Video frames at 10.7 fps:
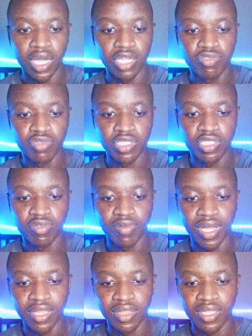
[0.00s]

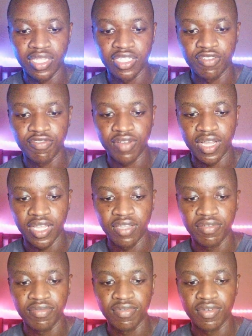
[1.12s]
21
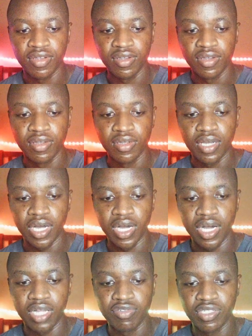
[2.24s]
35
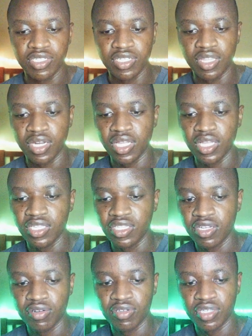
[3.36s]

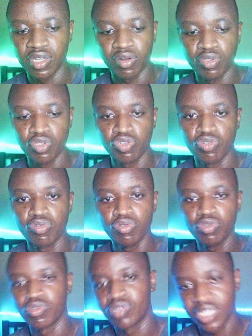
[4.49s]
23002.
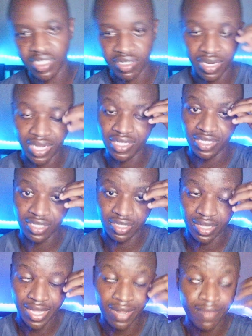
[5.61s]
You just write it
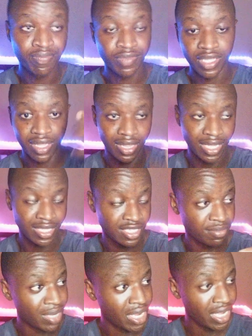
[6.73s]
there. That is
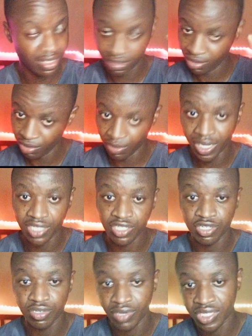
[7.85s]
mine. You write
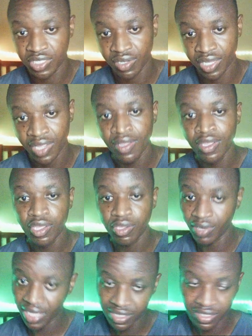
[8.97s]
yours. Okay, your
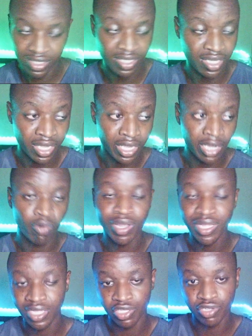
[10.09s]
KCSE here. When
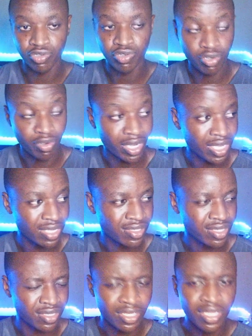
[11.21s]
did you do your
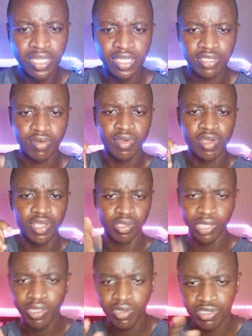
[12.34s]
KCSE? So you
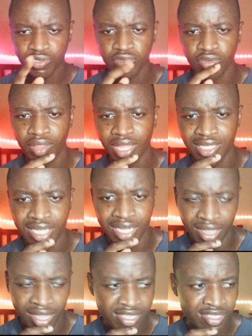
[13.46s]
need also to know that
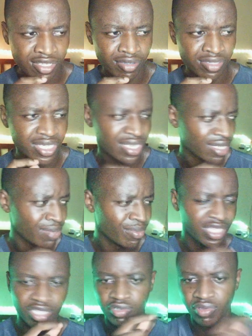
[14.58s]
this is not just
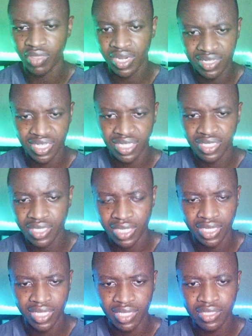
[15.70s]
limited to the recent
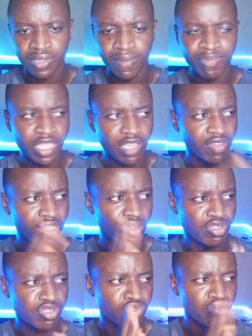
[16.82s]
candidates, even
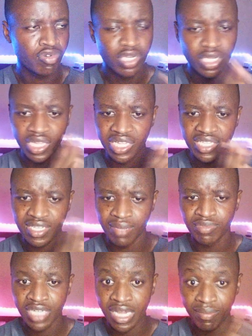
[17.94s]
those who did some
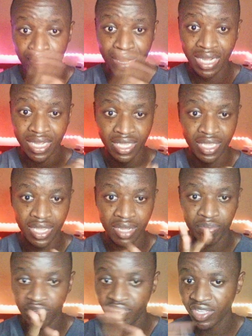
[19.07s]
time back here,
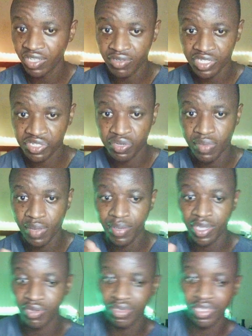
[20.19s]
provided you just remember
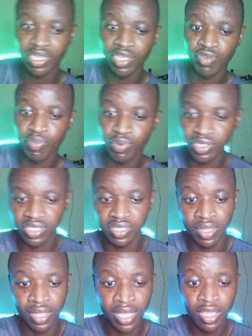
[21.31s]
your year, you put it
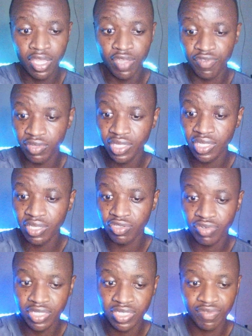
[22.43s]
there. If you did in
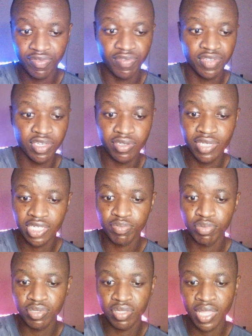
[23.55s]
2015, just
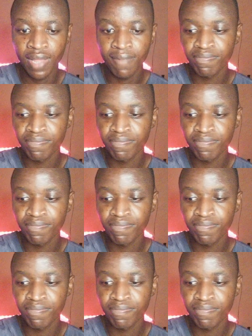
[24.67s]
put there